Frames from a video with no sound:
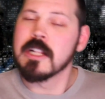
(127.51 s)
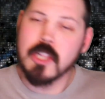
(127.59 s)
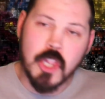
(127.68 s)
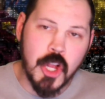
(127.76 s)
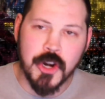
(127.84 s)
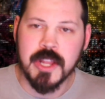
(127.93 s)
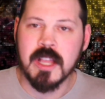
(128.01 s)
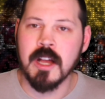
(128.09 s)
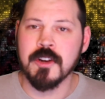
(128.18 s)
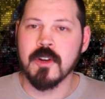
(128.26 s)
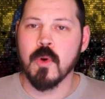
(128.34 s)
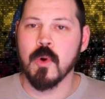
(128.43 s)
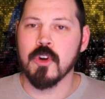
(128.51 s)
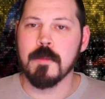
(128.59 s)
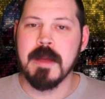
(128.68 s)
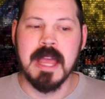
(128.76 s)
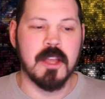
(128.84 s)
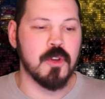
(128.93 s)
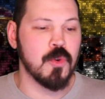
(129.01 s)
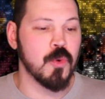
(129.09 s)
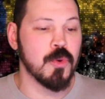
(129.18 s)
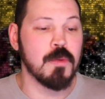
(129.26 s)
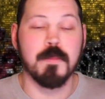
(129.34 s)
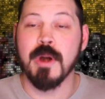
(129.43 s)
learning under quarterback
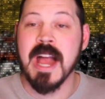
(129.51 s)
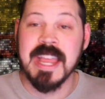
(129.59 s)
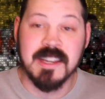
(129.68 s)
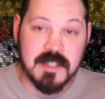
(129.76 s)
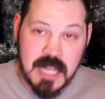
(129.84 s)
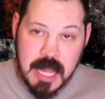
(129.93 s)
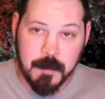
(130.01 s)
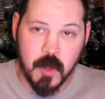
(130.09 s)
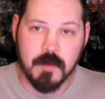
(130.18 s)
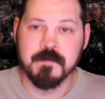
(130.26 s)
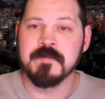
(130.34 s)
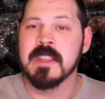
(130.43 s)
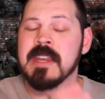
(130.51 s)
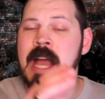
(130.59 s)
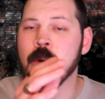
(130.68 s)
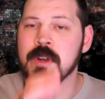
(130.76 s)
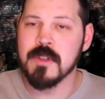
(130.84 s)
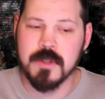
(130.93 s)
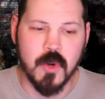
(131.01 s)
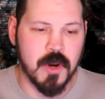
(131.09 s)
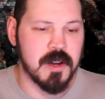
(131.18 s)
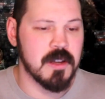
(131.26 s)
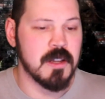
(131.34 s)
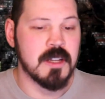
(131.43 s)
guru Brian Daboll, now in New
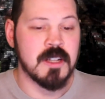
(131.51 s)
York.